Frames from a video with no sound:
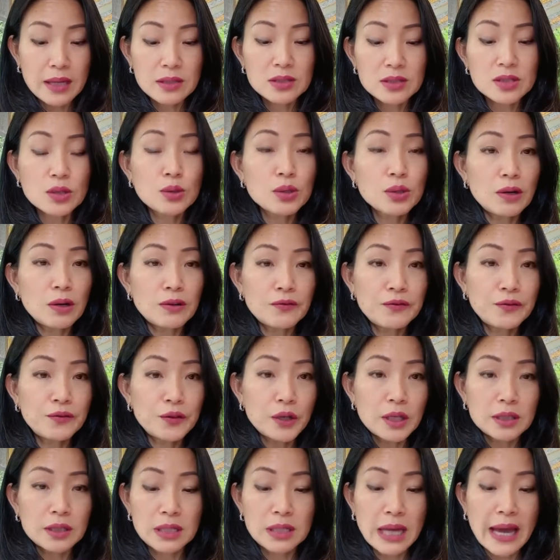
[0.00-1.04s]
So your
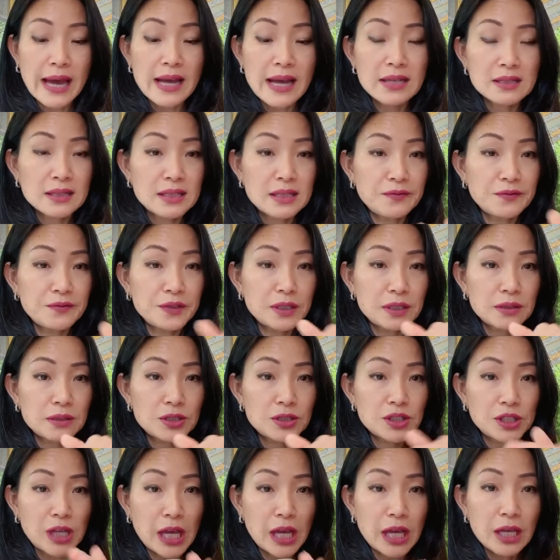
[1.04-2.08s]
foot has different
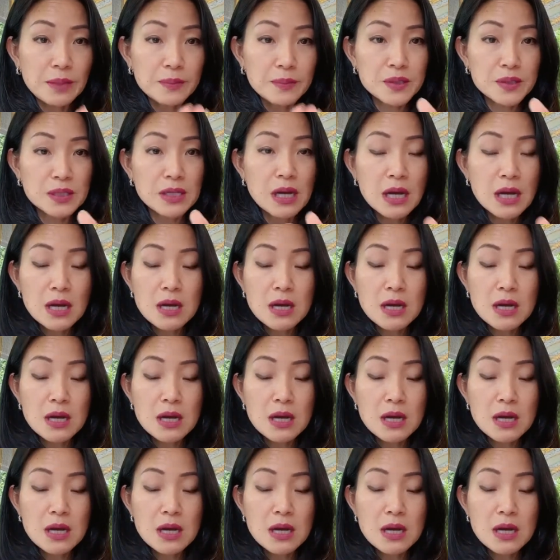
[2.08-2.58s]
shapes.